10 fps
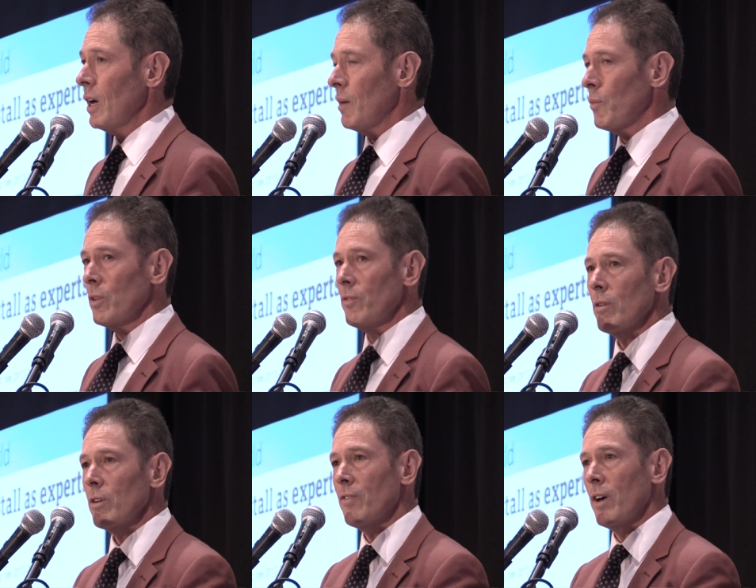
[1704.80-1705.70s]
um, with a
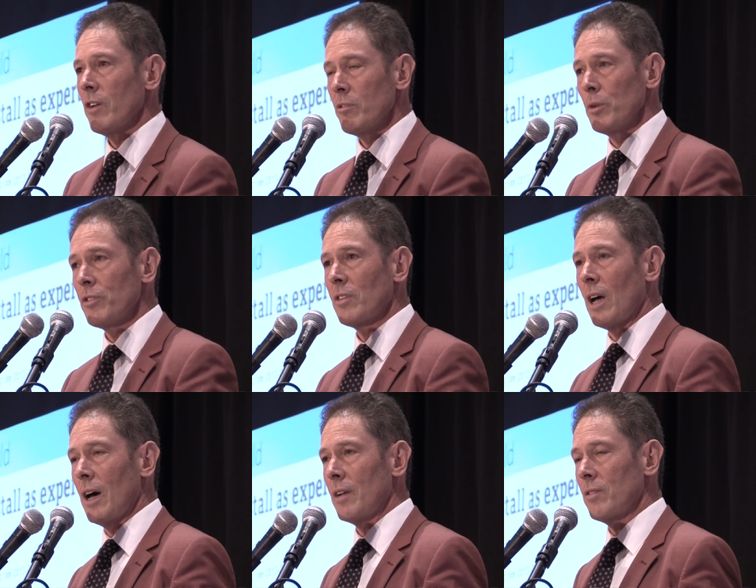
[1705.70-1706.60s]
very favourable
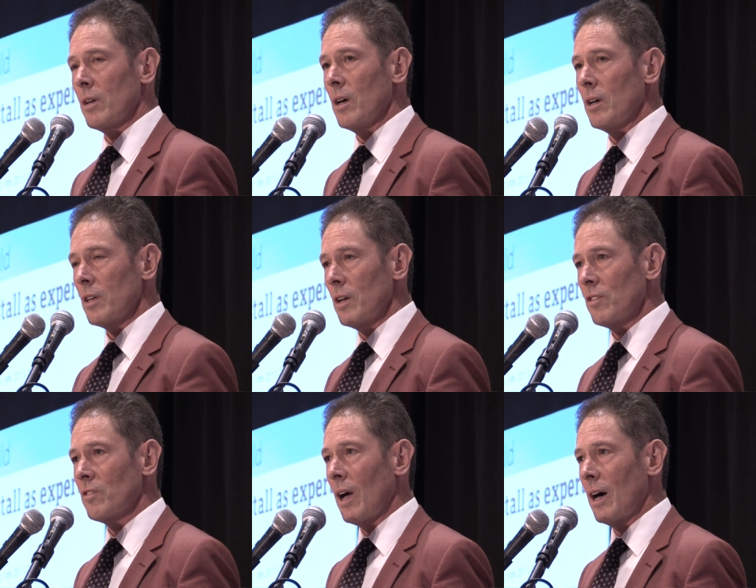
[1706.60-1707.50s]
start, uh, you know,
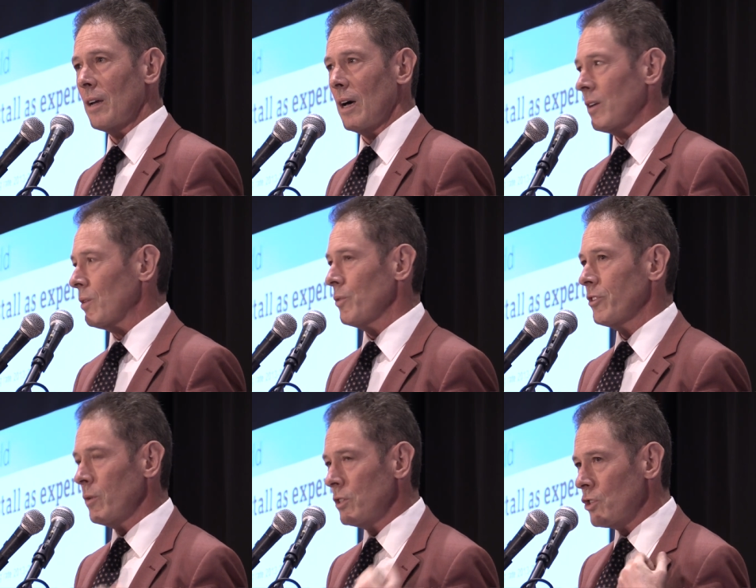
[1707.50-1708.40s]
start article.
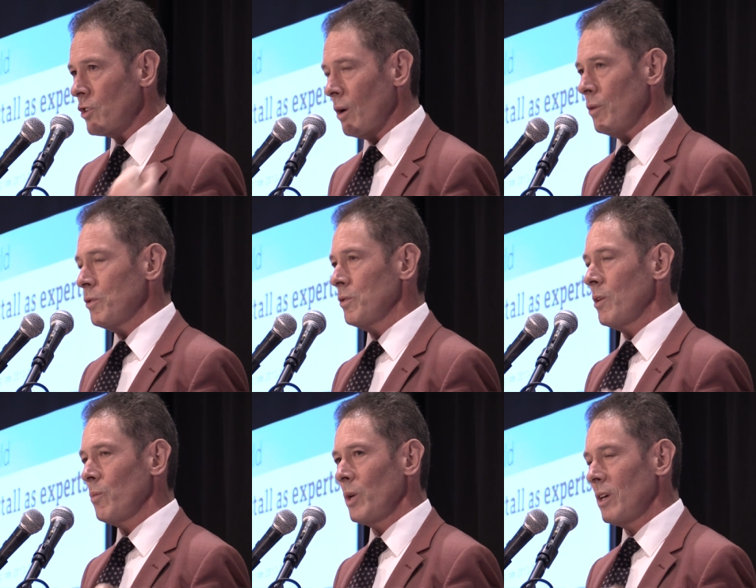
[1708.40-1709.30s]
So it shows you
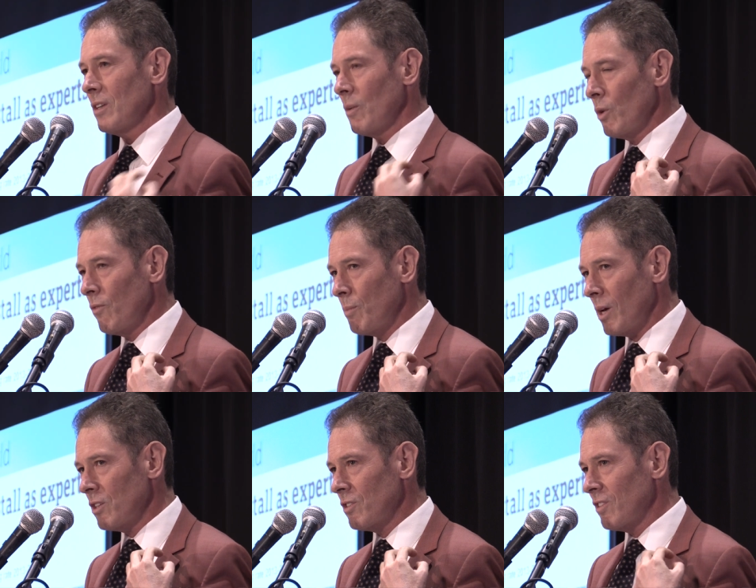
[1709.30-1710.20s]
that we can, we've
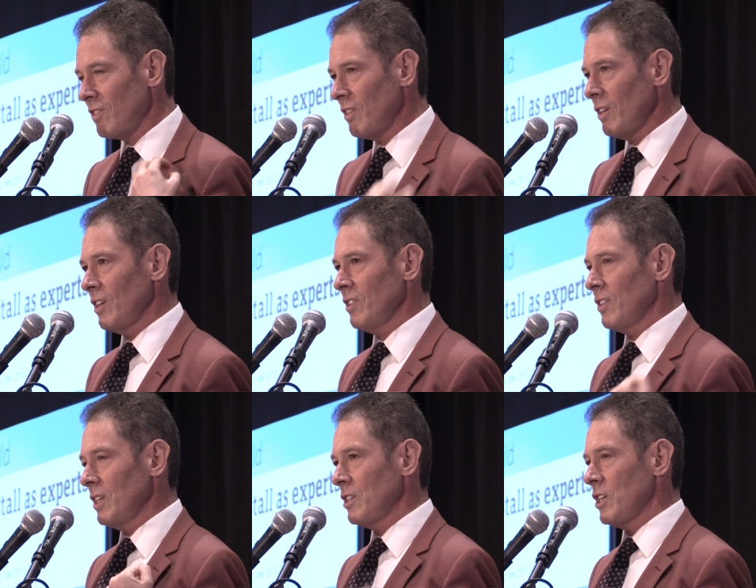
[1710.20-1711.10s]
managed to seize
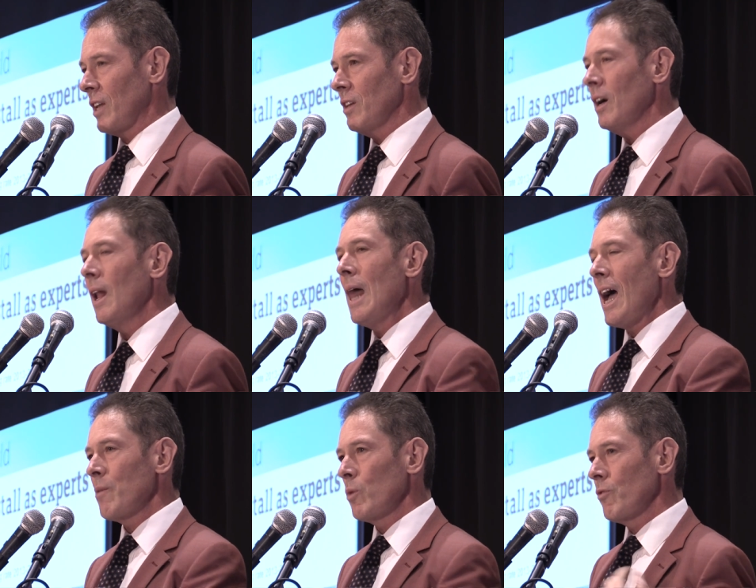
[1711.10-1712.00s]
the agenda
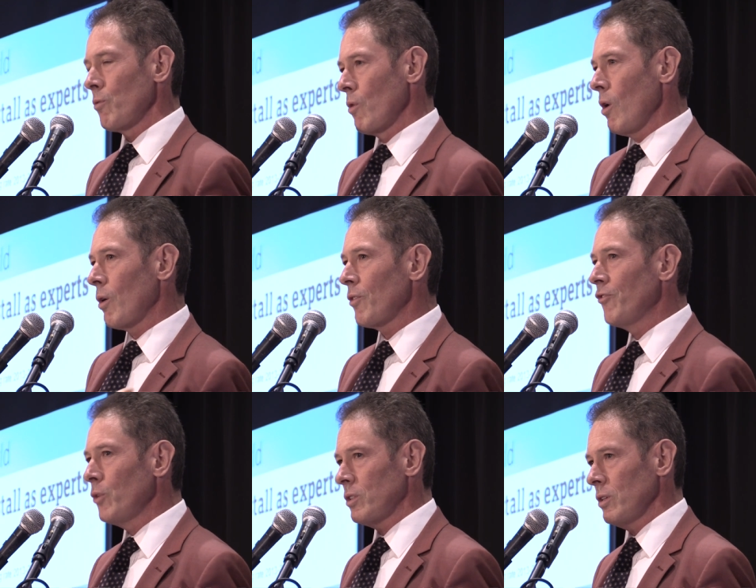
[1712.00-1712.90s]
and we've
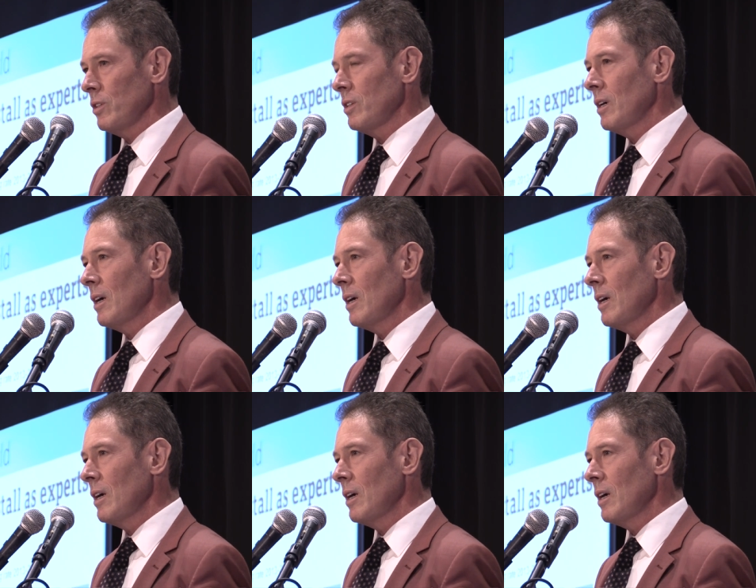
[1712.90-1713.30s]
wrong-footed